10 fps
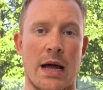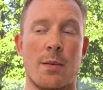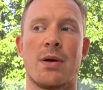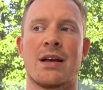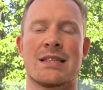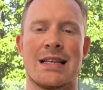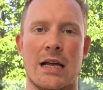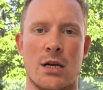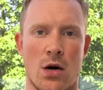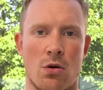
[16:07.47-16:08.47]
because they
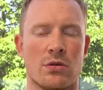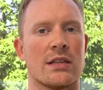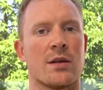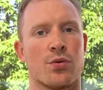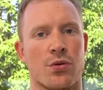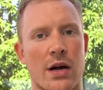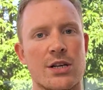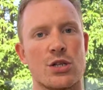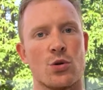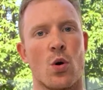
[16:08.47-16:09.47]
know that the
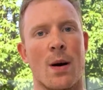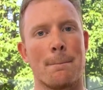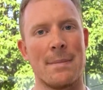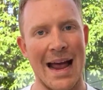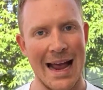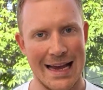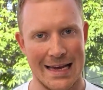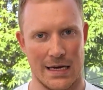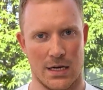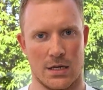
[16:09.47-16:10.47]
price you are paying